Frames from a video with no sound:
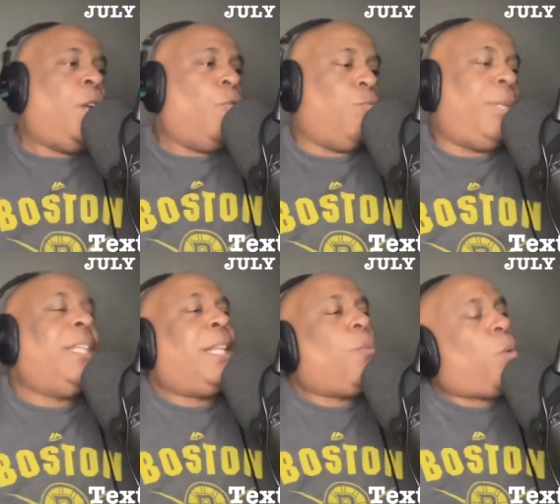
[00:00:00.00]

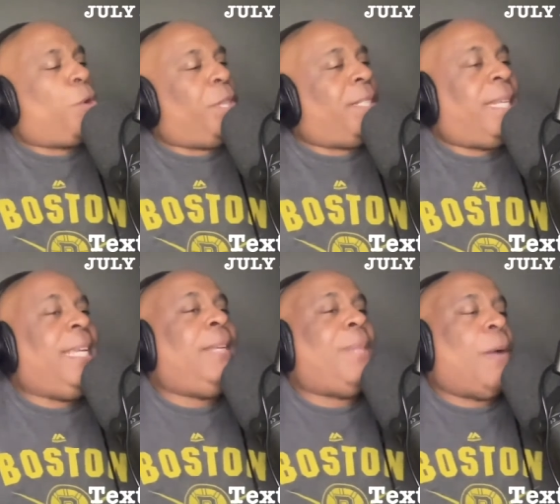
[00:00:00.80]
really were the
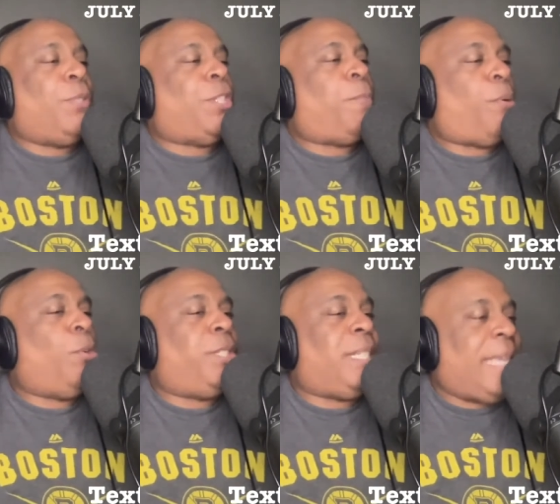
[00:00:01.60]
team that was
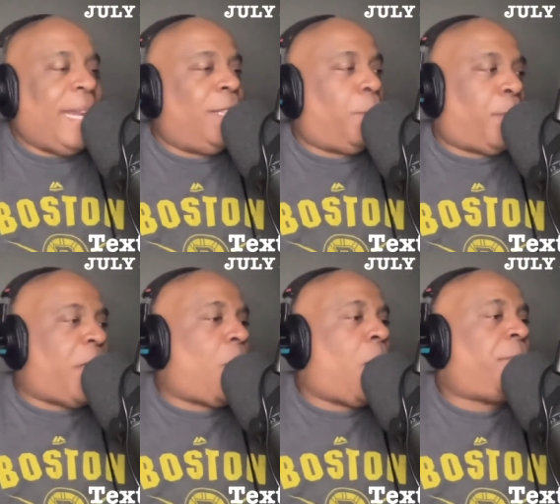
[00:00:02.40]
supposed to get in the
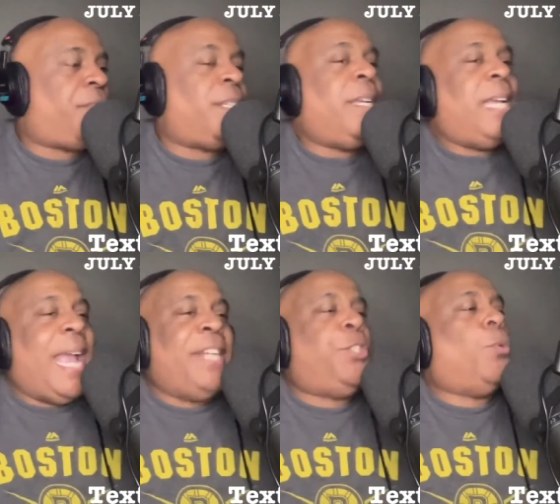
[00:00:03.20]
playoffs
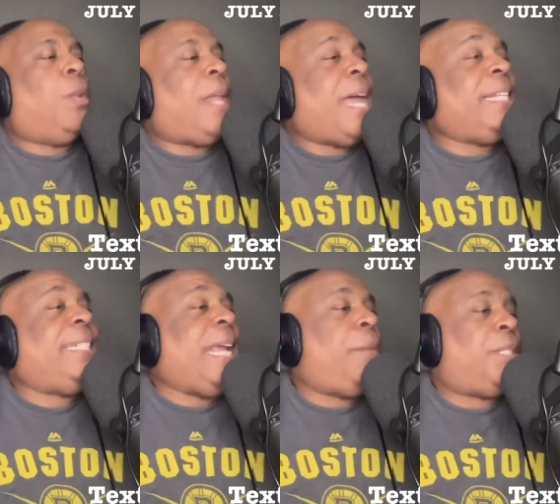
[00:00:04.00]
and do a lot of
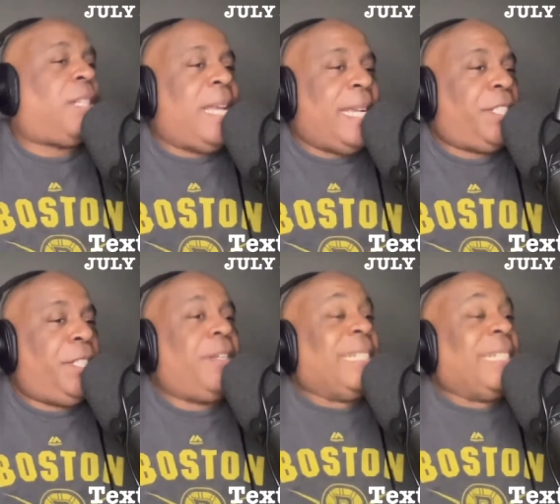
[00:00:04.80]
damage last year,